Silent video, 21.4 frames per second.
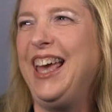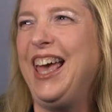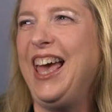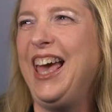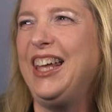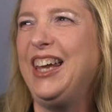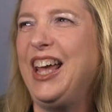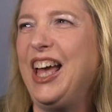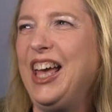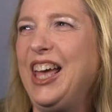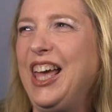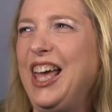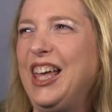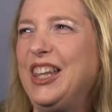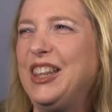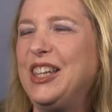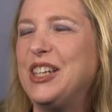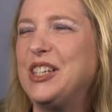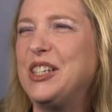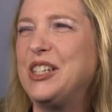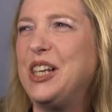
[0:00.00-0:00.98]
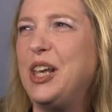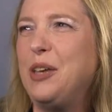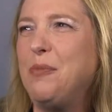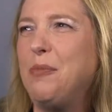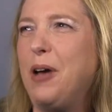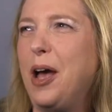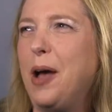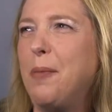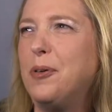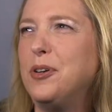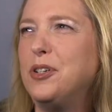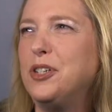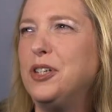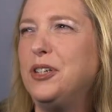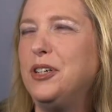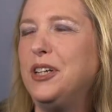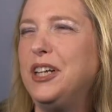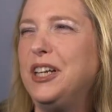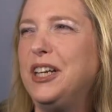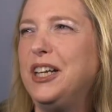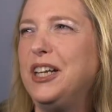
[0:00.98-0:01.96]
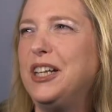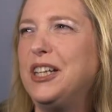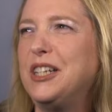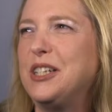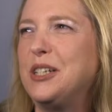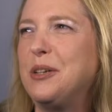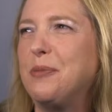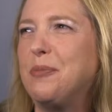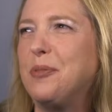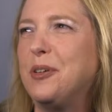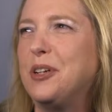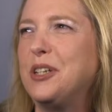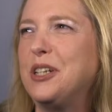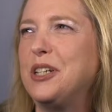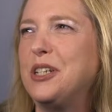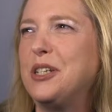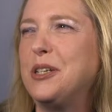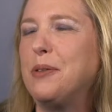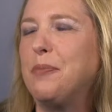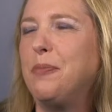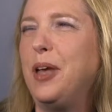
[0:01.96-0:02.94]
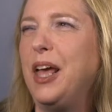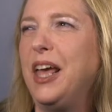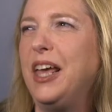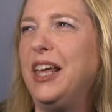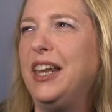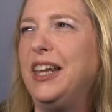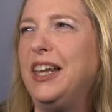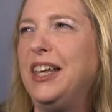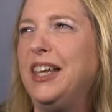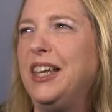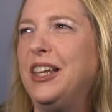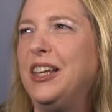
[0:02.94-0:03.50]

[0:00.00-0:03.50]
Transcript: Had I had the same opportunities to participate